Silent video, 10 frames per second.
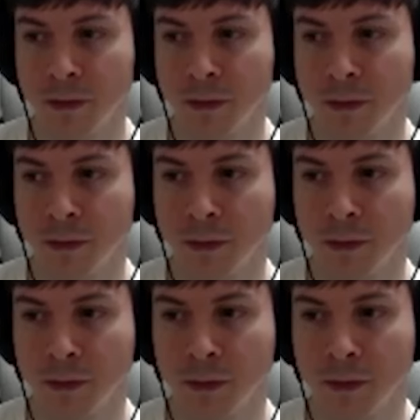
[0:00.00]

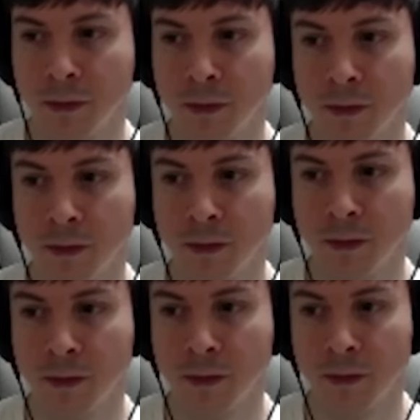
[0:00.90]

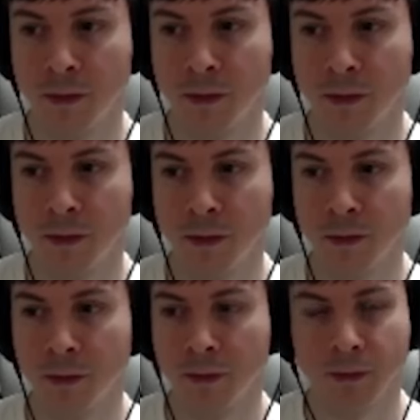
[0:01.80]

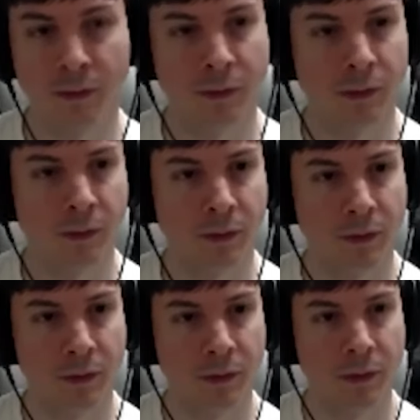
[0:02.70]
(silent)